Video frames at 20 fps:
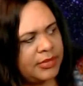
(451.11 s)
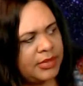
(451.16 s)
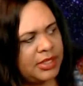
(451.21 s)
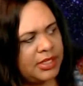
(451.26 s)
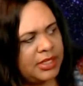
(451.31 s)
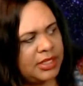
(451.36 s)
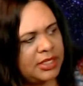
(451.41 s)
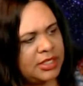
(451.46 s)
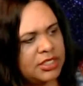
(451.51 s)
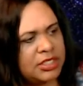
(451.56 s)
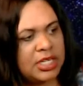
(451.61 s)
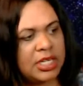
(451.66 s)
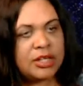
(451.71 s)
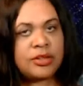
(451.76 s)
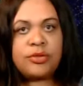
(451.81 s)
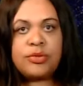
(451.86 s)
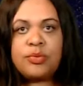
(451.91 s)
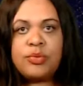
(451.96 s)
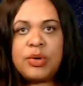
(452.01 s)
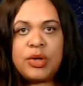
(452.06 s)
and he's like
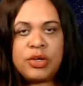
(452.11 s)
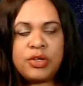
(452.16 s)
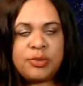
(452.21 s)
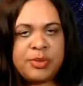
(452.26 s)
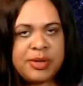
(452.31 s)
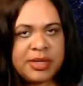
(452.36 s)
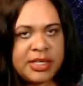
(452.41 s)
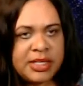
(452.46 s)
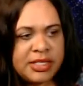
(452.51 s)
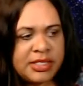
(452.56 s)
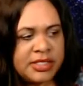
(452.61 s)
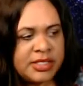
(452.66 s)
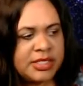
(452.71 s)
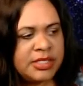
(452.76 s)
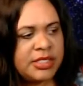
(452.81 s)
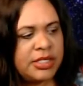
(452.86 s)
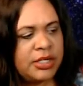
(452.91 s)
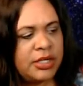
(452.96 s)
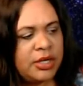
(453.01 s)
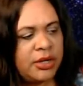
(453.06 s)
thrilled because
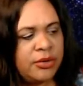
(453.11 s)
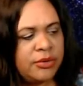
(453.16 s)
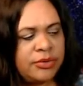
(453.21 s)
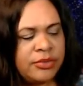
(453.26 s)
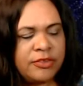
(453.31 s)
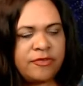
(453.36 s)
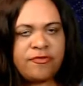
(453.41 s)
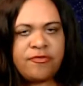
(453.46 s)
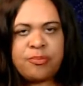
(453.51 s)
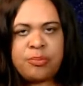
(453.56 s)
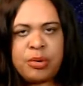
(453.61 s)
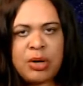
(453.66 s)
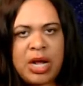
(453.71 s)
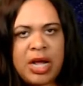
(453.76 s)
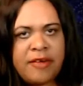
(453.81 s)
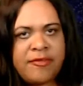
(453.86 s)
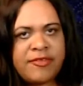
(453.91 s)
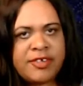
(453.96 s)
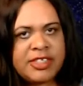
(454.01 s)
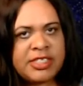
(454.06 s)
you know the
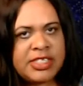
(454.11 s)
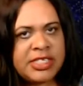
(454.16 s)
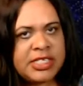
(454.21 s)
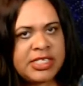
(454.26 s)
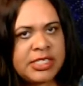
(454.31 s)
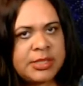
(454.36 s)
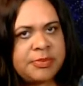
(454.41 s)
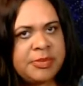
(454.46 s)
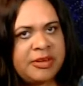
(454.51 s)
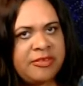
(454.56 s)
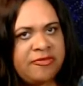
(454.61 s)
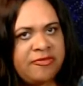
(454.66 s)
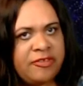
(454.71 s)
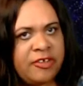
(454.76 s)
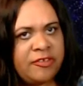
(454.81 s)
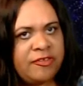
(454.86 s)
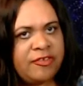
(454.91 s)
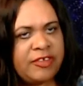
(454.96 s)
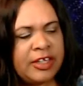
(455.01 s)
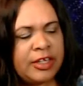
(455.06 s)
prophecy has been
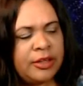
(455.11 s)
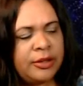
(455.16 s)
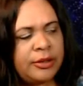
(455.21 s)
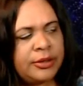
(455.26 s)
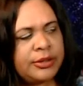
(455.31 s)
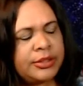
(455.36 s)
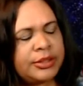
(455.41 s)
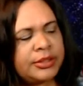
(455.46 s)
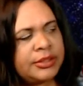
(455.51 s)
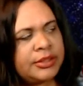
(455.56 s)
fulfilled.